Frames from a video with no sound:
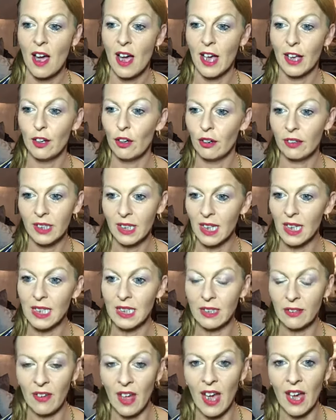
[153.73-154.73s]
in all the
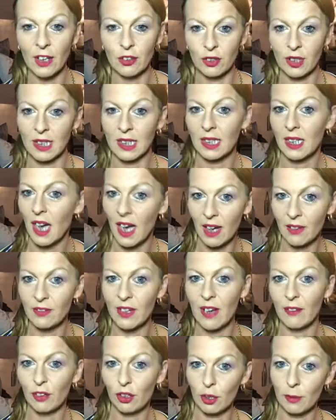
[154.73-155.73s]
years of hairdressing, I've
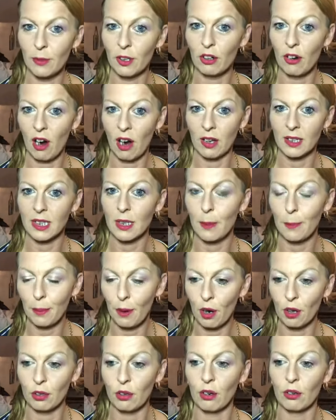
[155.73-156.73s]
never come across a
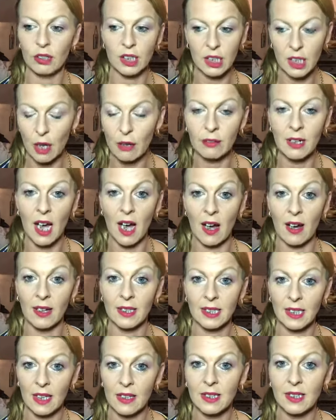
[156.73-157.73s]
product so
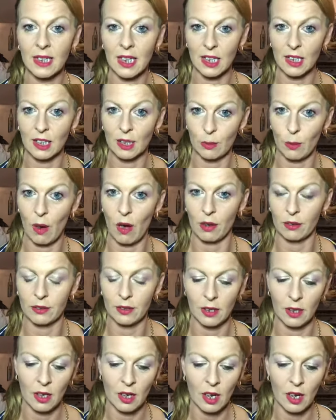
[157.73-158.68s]
nice as this one.